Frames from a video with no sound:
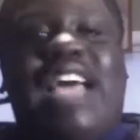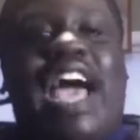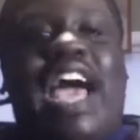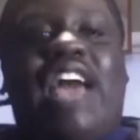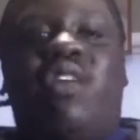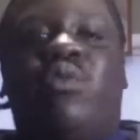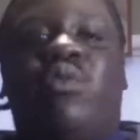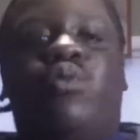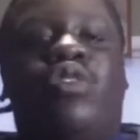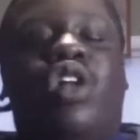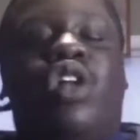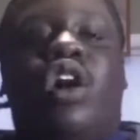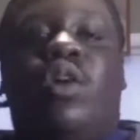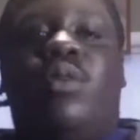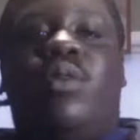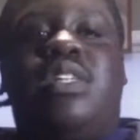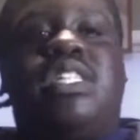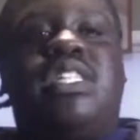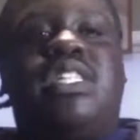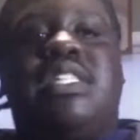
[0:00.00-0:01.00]
I don't know.
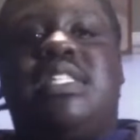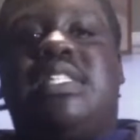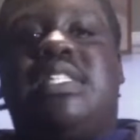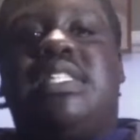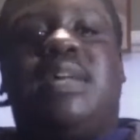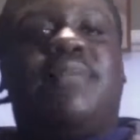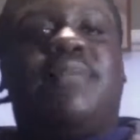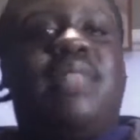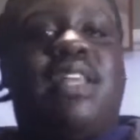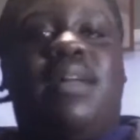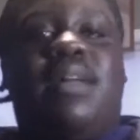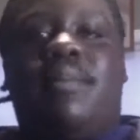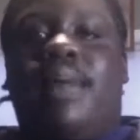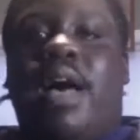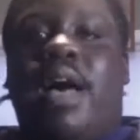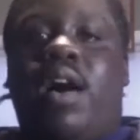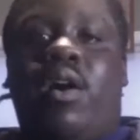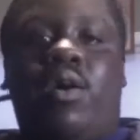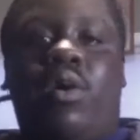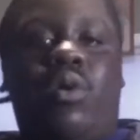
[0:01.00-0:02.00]
It's just something
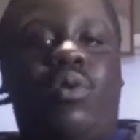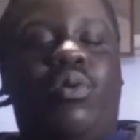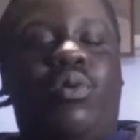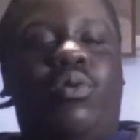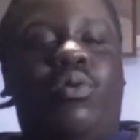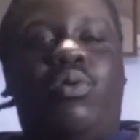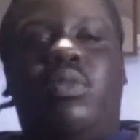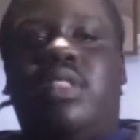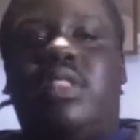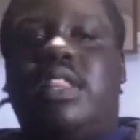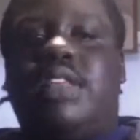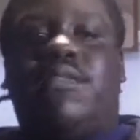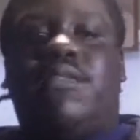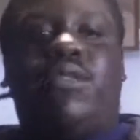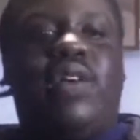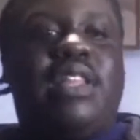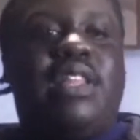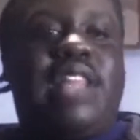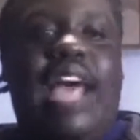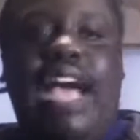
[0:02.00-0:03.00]
about the
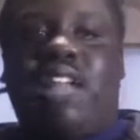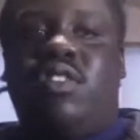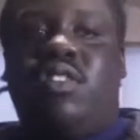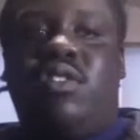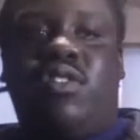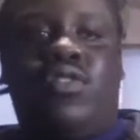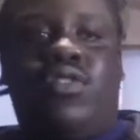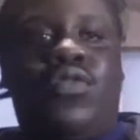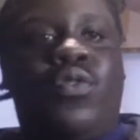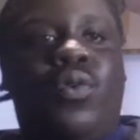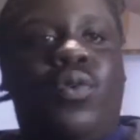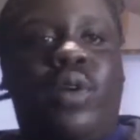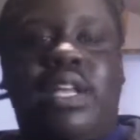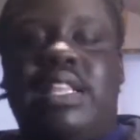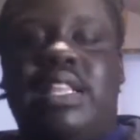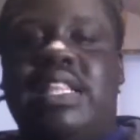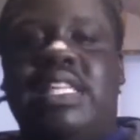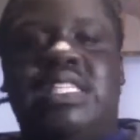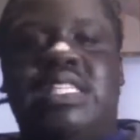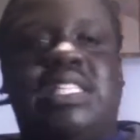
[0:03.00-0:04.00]
voice actor's
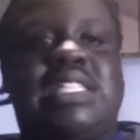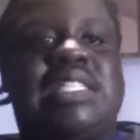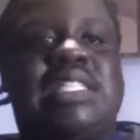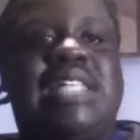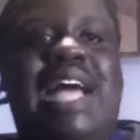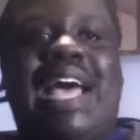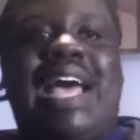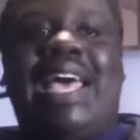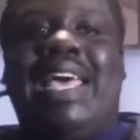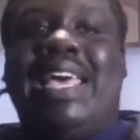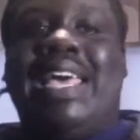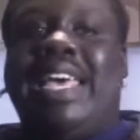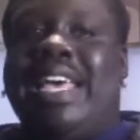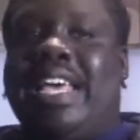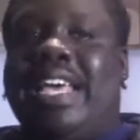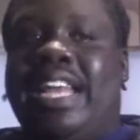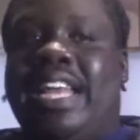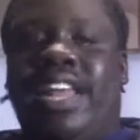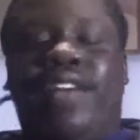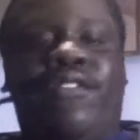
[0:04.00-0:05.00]
voice. It's just not
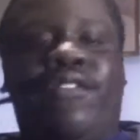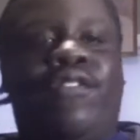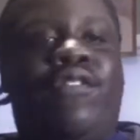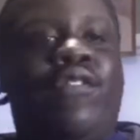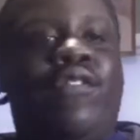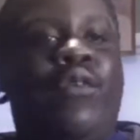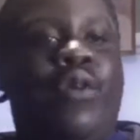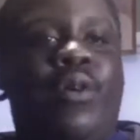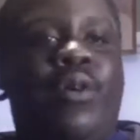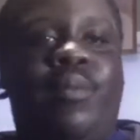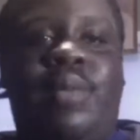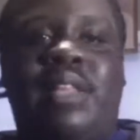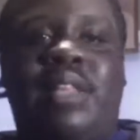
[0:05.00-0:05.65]
hitting it for me.